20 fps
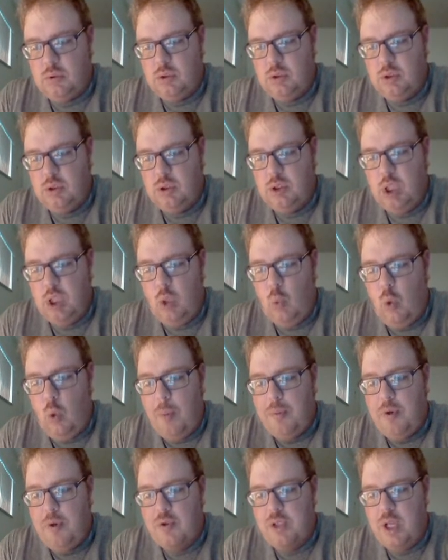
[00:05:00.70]
So the
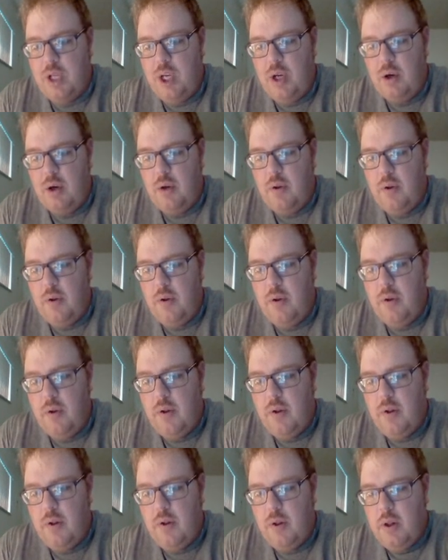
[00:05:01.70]
woman who's here,
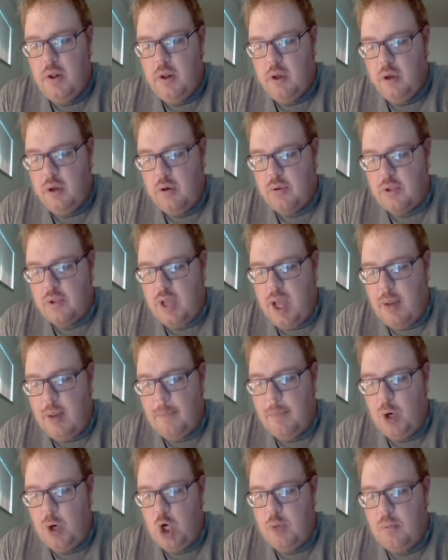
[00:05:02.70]
who's got a
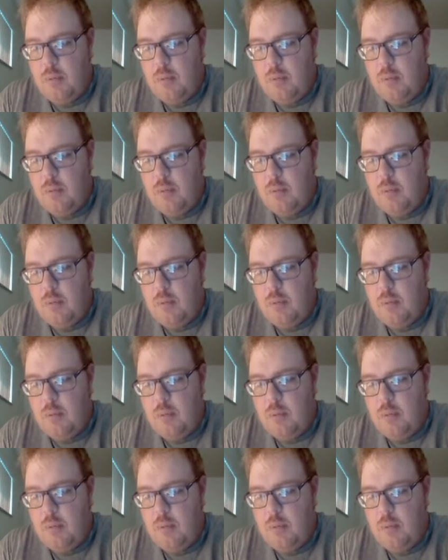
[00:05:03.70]
burn